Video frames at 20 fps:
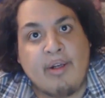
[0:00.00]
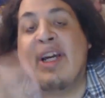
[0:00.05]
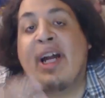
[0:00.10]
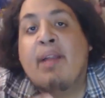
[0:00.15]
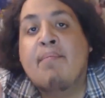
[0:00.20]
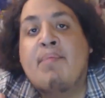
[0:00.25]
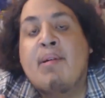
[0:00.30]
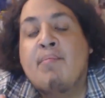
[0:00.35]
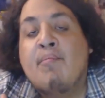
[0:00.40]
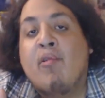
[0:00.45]
We
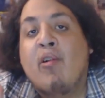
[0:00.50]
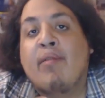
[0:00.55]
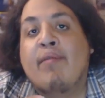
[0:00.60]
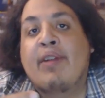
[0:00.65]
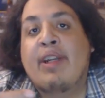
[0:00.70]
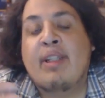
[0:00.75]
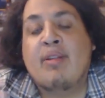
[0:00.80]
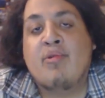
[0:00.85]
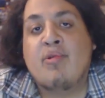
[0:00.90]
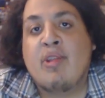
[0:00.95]
got a bit more
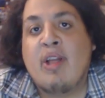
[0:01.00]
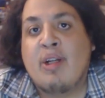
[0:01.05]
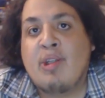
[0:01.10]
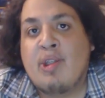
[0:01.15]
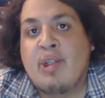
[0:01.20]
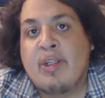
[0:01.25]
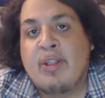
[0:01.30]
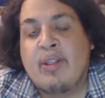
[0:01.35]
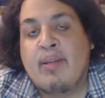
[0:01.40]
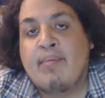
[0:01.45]
of an
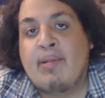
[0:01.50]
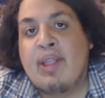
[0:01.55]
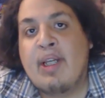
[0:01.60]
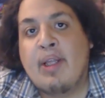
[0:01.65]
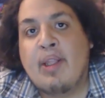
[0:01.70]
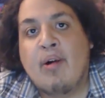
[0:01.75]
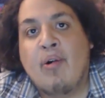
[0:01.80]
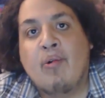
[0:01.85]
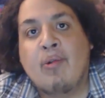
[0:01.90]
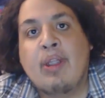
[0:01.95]
introduction to some of the
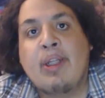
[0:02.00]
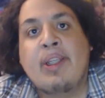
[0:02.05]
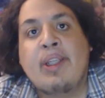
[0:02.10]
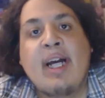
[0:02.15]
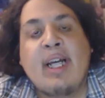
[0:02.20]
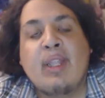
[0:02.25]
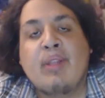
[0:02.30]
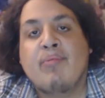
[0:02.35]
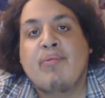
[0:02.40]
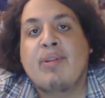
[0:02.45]
other Holy
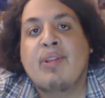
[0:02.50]
Knights.